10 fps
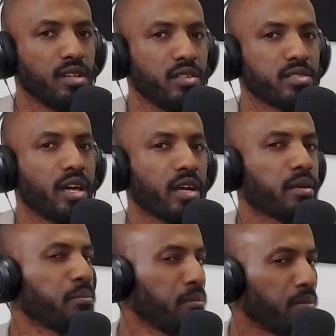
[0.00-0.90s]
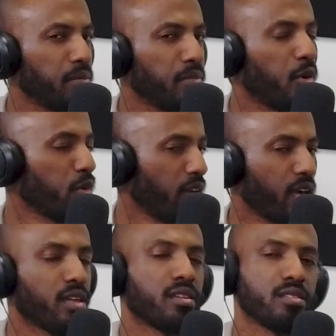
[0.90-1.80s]
It's like,
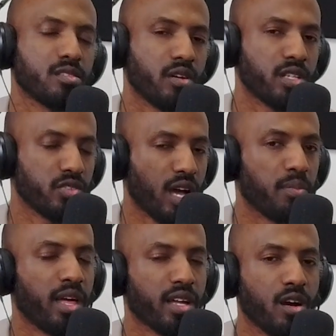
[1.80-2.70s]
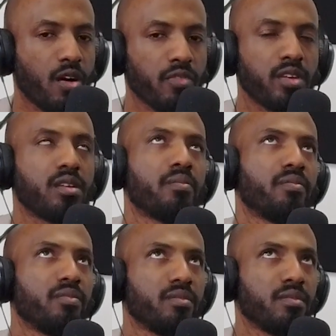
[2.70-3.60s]
okay. So I tried black coffee
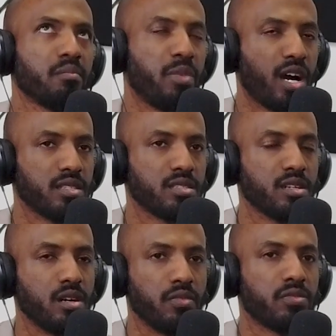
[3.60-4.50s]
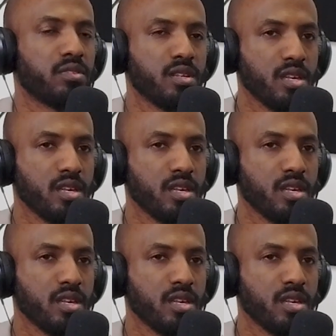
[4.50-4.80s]
by itself.